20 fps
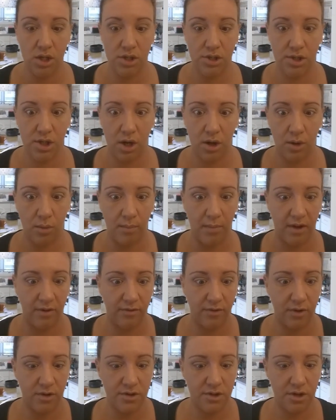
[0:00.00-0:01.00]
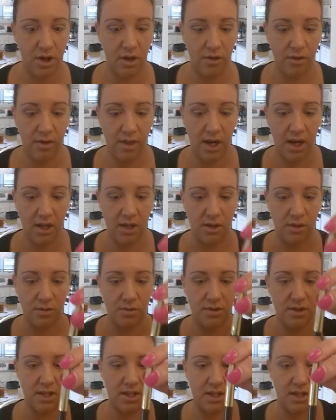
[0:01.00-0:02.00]
So my first color that I
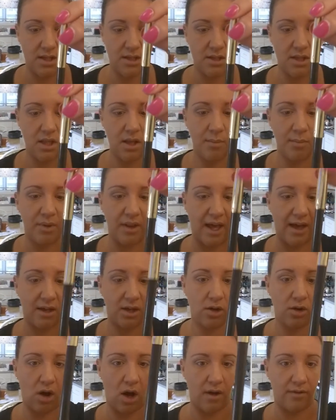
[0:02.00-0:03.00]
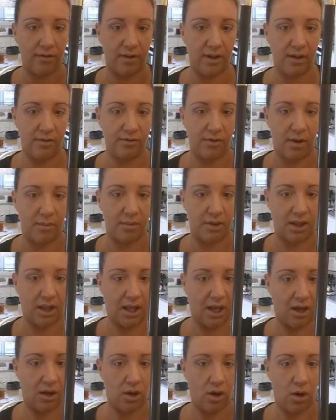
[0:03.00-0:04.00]
use is Black Coffee from
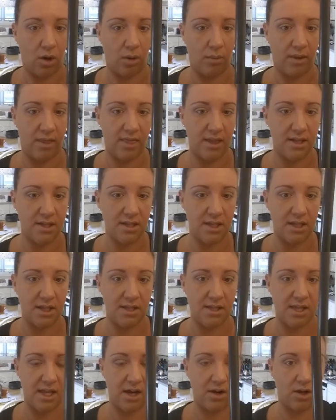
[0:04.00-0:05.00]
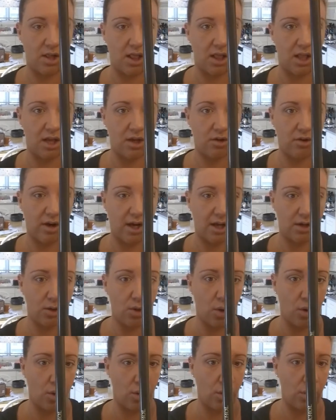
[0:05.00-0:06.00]
Lancome. This is their La Crayon
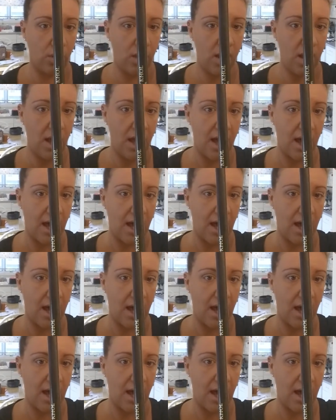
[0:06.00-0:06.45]
Kohl